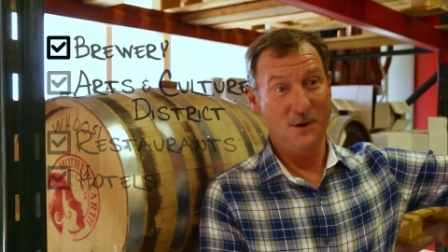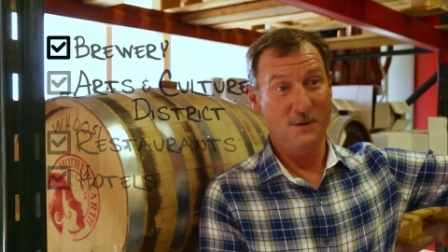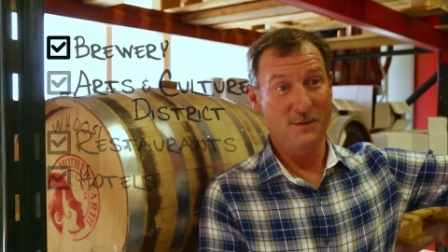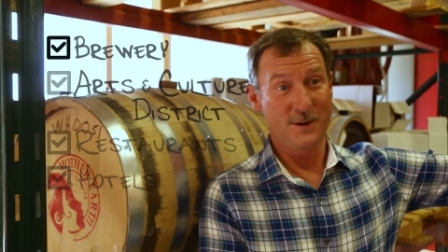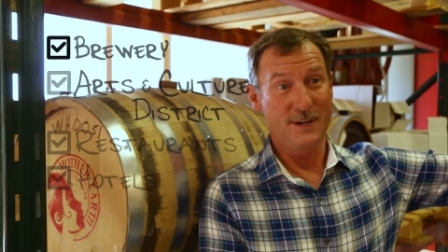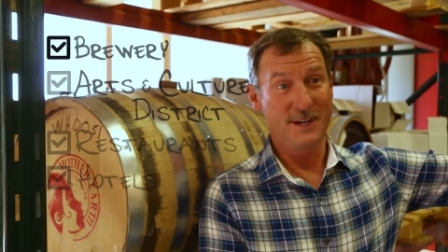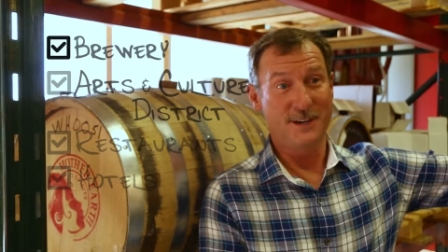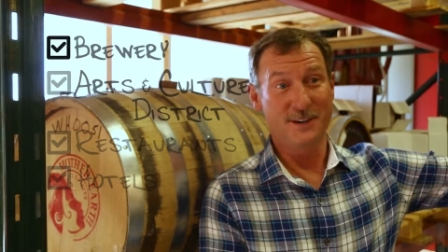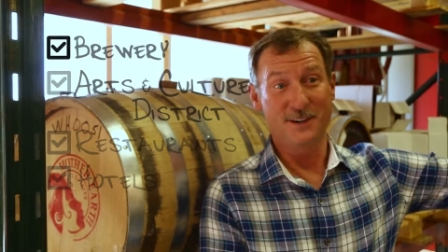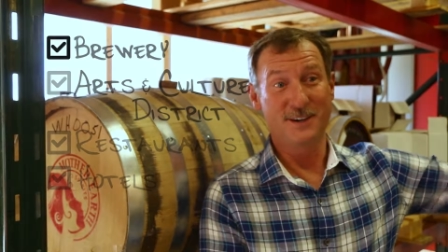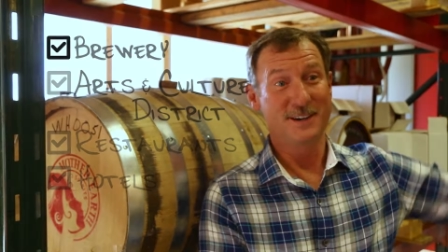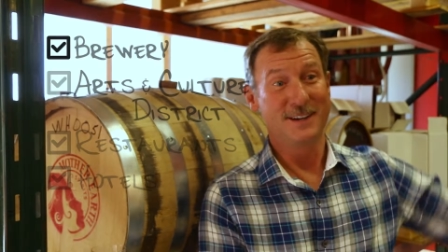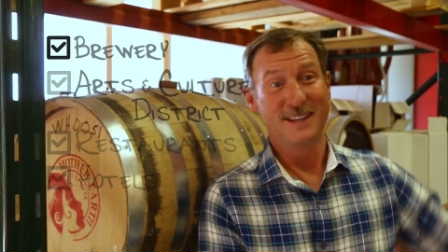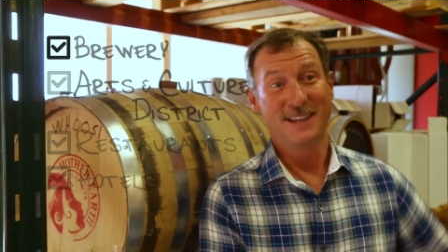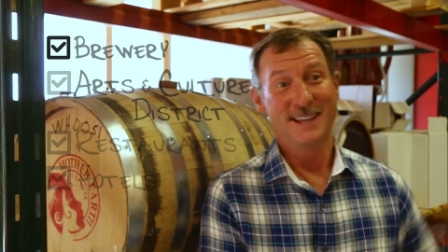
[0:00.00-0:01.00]
over here
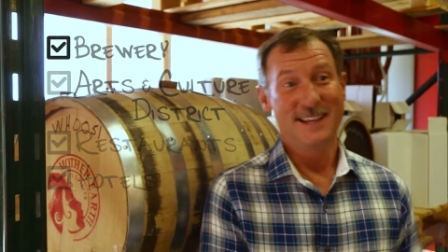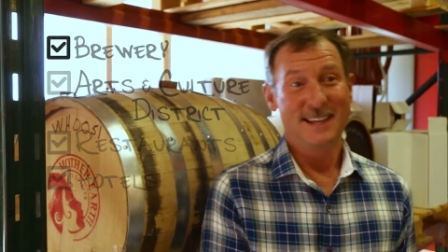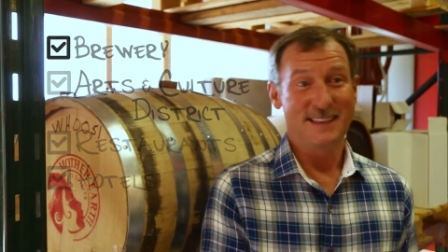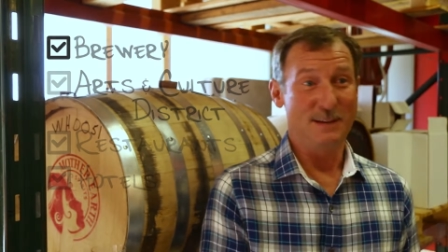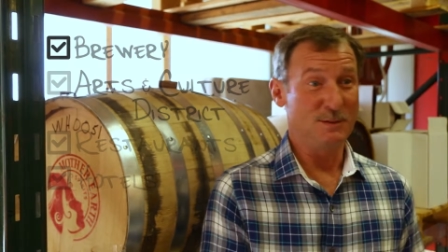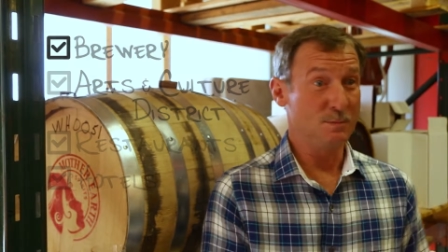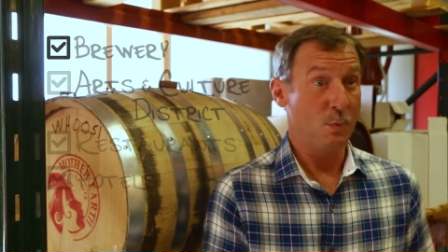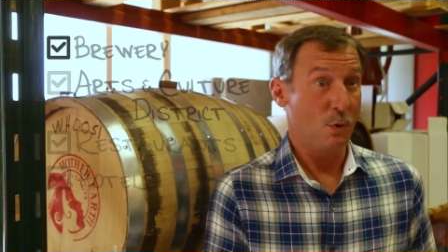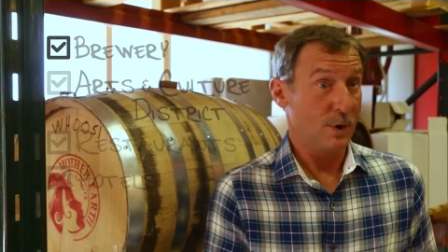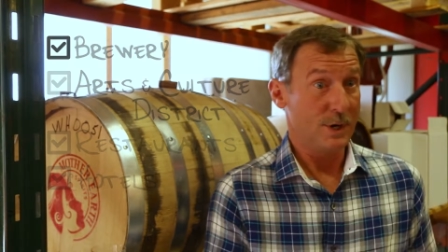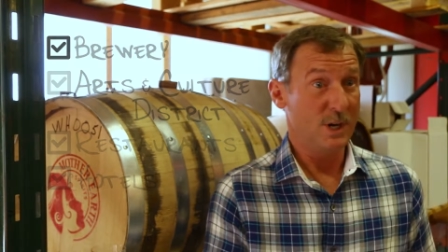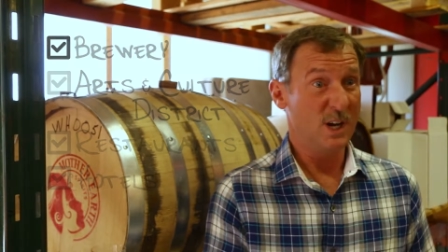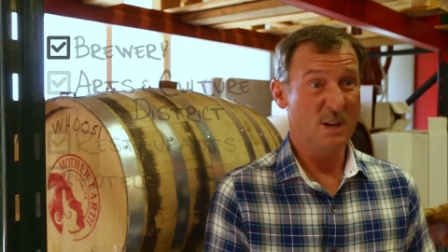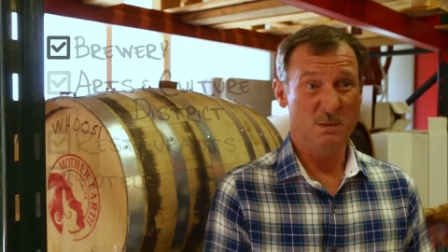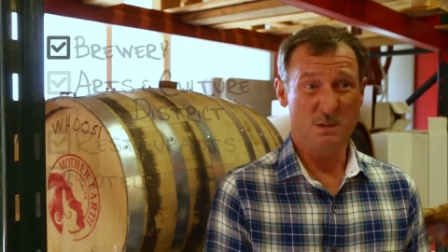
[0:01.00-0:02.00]
that was
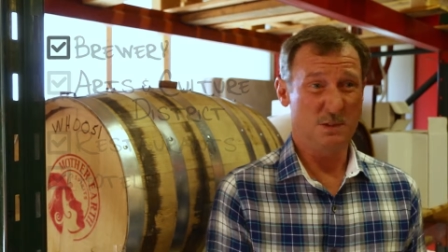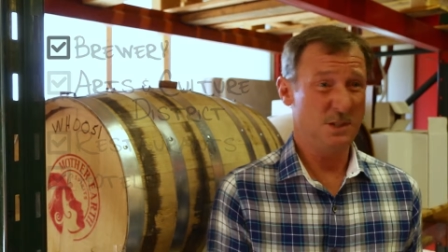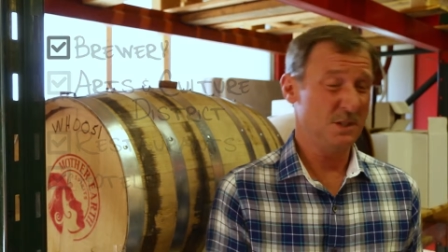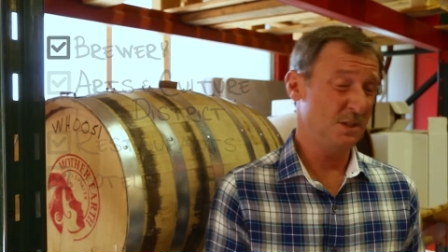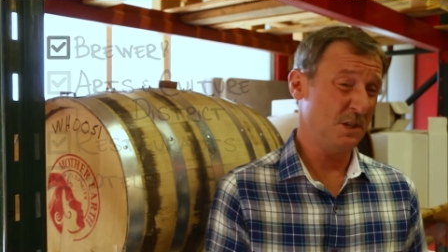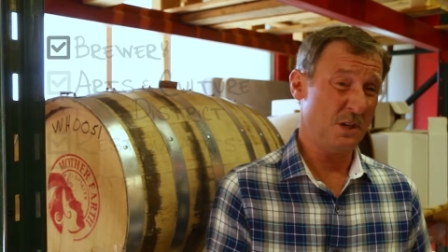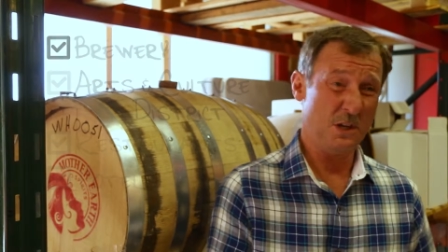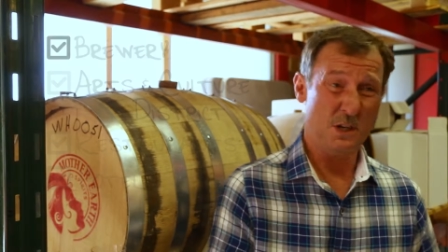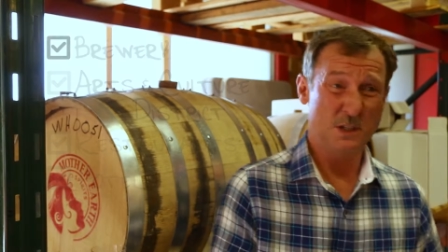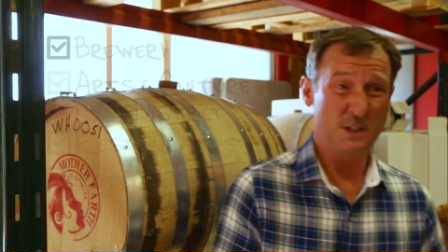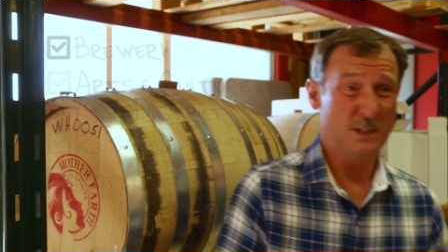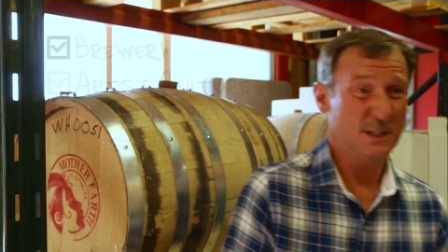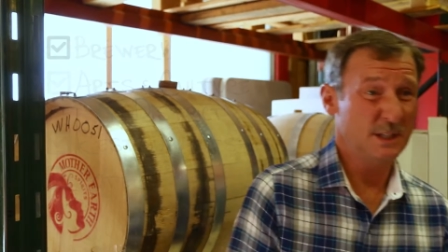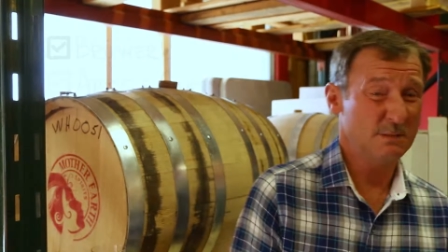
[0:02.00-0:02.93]
boarded up, and it was just ugly,